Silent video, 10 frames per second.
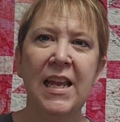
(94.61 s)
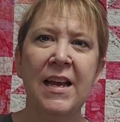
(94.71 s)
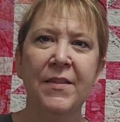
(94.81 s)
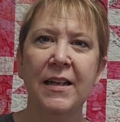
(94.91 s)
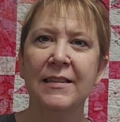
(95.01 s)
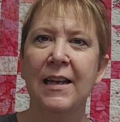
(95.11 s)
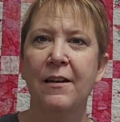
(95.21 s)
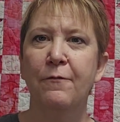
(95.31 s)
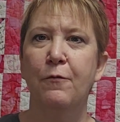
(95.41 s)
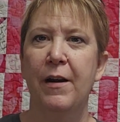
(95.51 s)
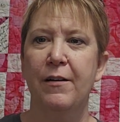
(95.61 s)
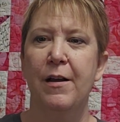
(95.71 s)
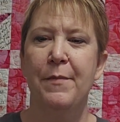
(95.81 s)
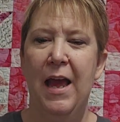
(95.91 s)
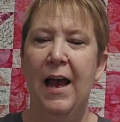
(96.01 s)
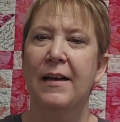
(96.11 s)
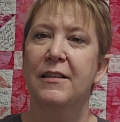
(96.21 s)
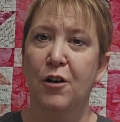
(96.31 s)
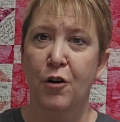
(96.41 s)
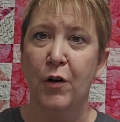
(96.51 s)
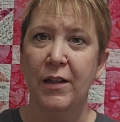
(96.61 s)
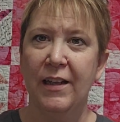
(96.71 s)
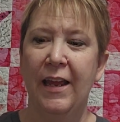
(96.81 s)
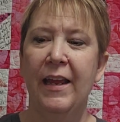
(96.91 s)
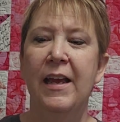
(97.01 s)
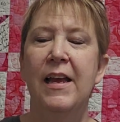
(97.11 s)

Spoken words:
And that's kind of where I'm at currently.